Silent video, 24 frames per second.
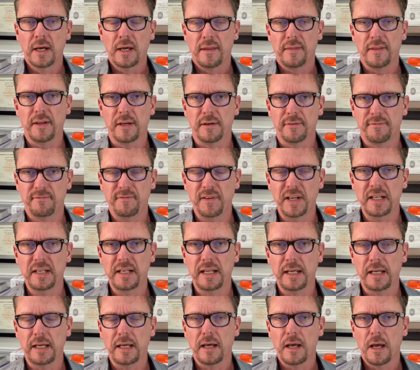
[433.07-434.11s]
the
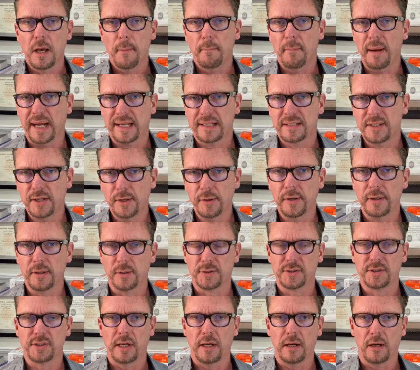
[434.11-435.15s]
offending bacterial
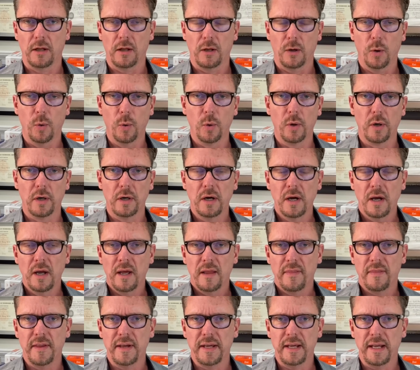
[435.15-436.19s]
cell or
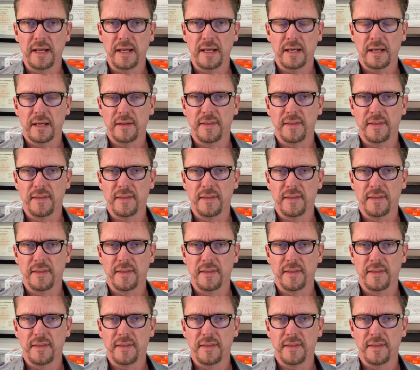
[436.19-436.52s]
the,